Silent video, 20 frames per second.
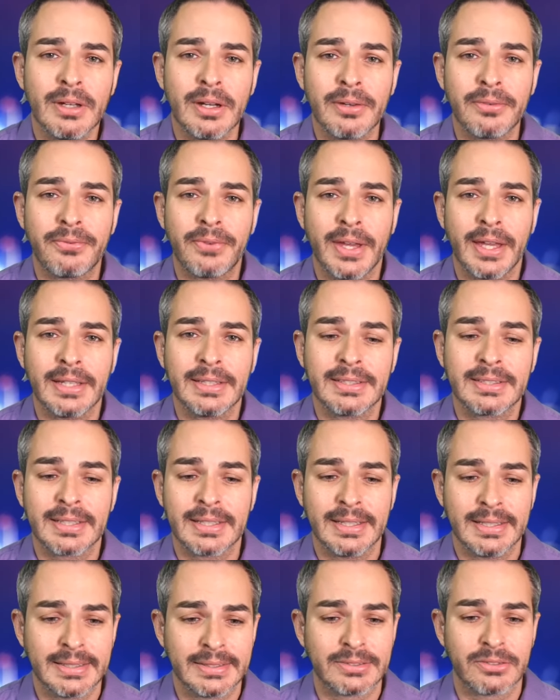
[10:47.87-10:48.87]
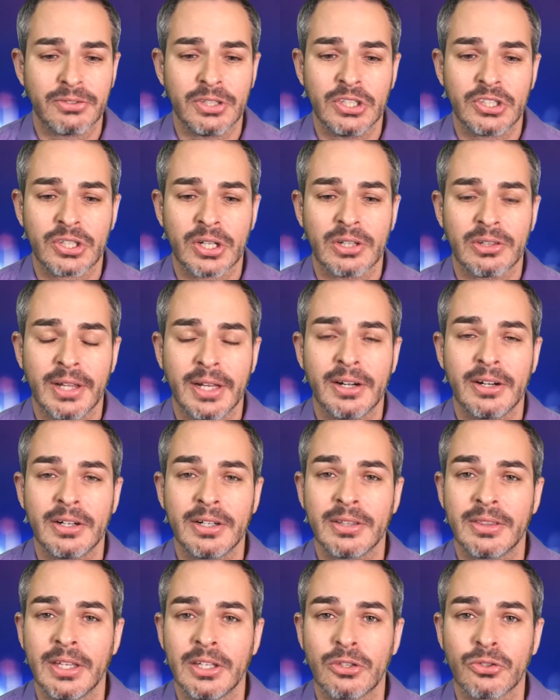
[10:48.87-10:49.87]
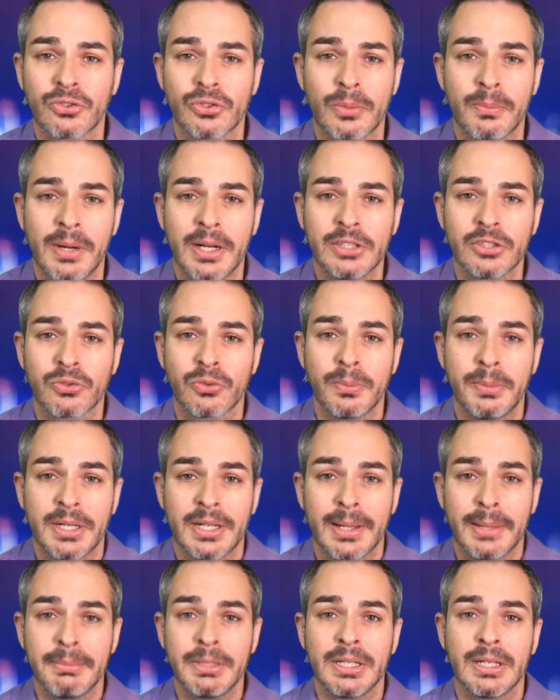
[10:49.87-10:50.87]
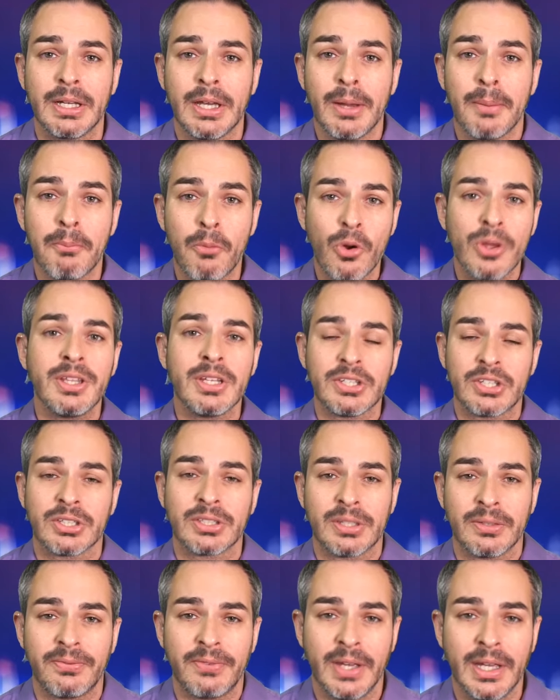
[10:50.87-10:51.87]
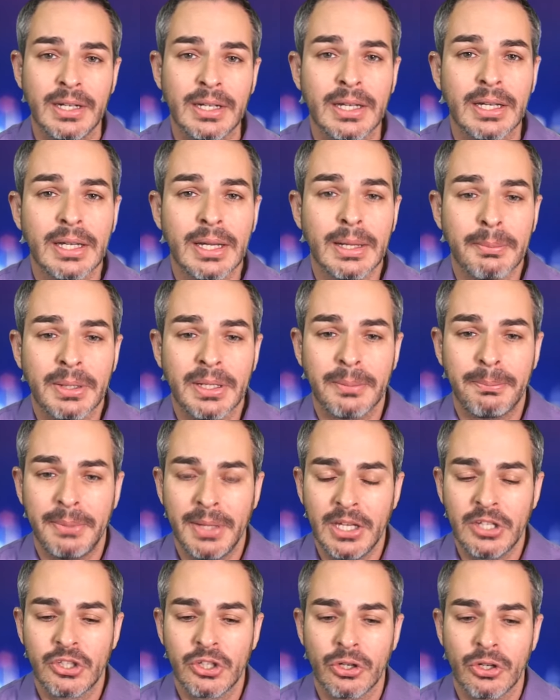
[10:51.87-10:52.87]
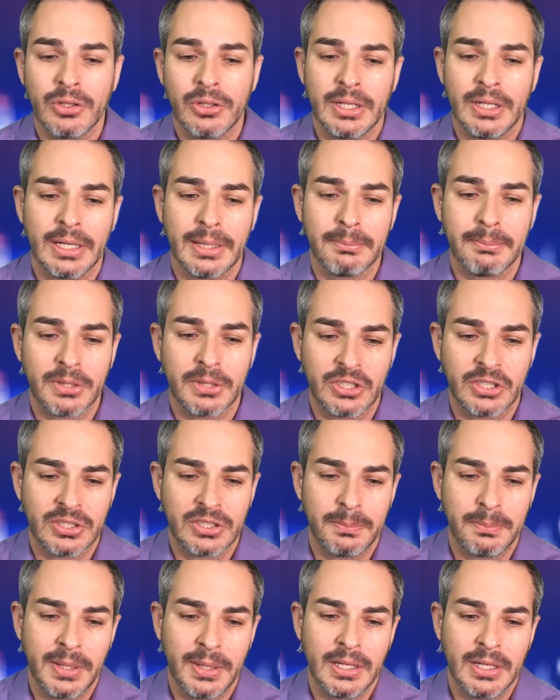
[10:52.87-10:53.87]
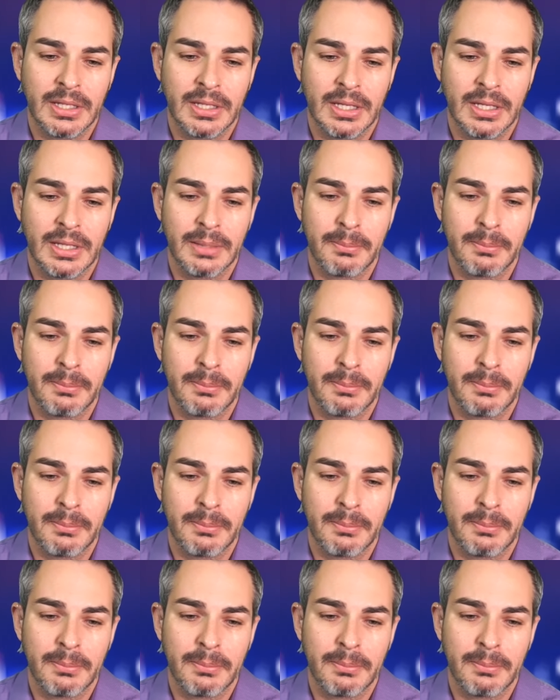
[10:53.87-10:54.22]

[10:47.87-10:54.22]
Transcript: fans has reached a letter. Thank you so much for becoming more than just a fan, but a Patreon and participating in